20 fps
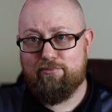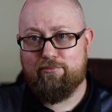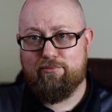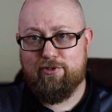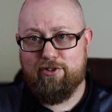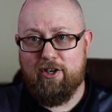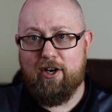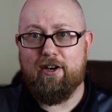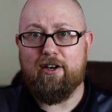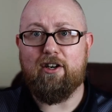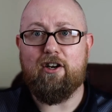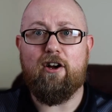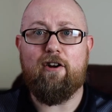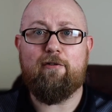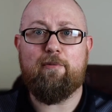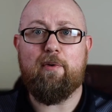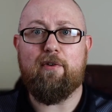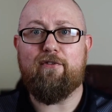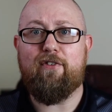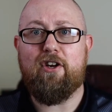starting
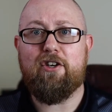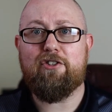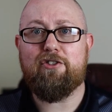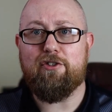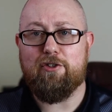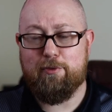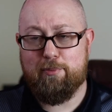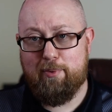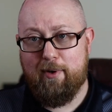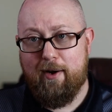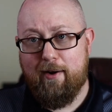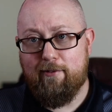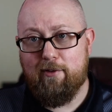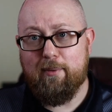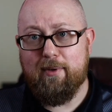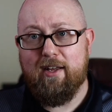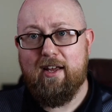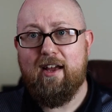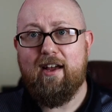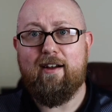off professionals
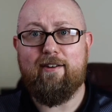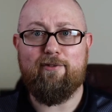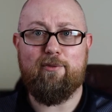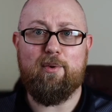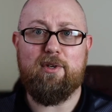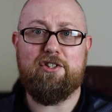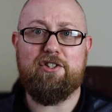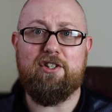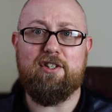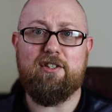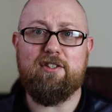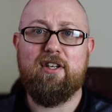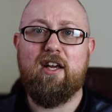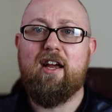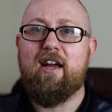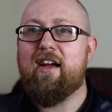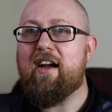probably have, which is